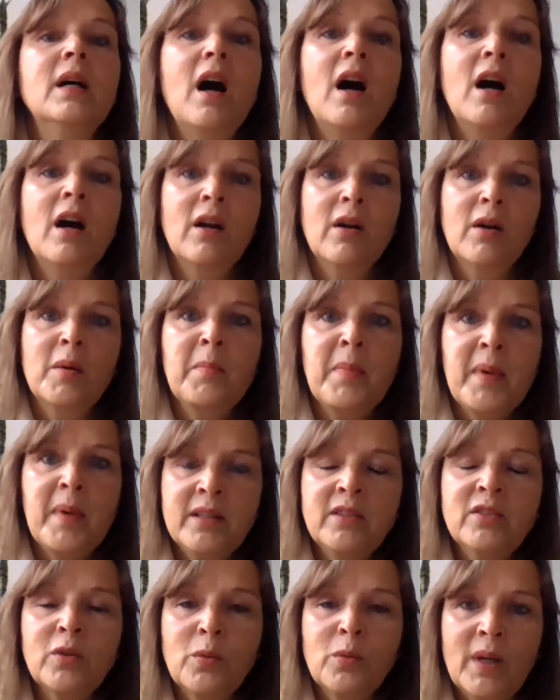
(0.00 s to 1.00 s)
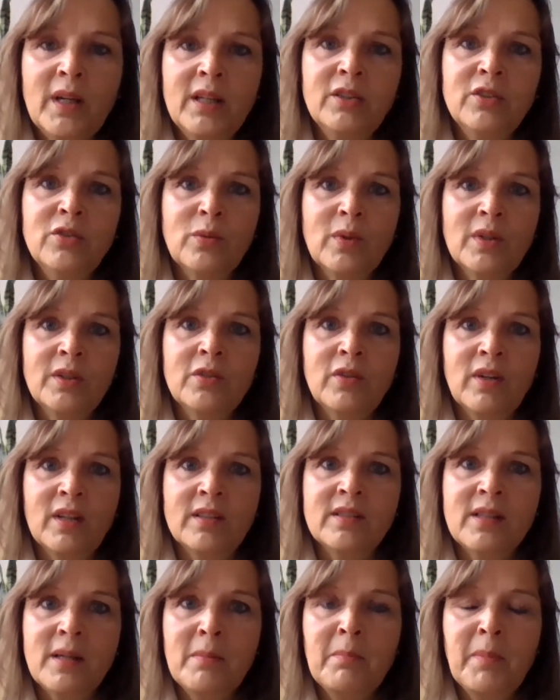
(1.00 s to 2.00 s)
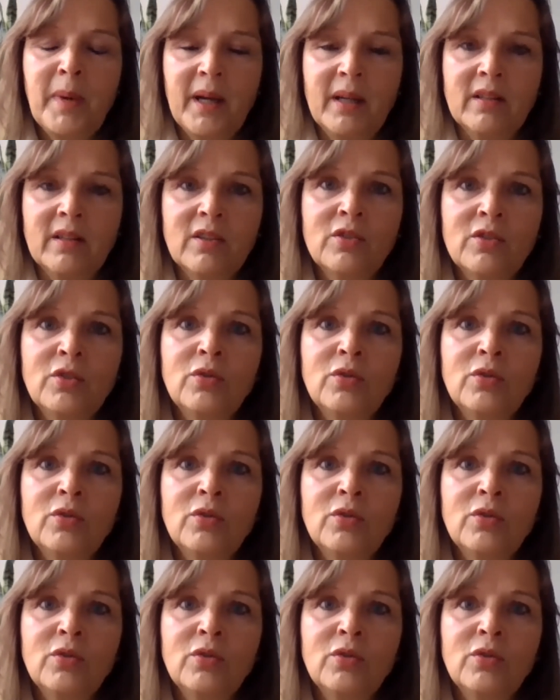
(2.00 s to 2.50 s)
are a better way to address impact,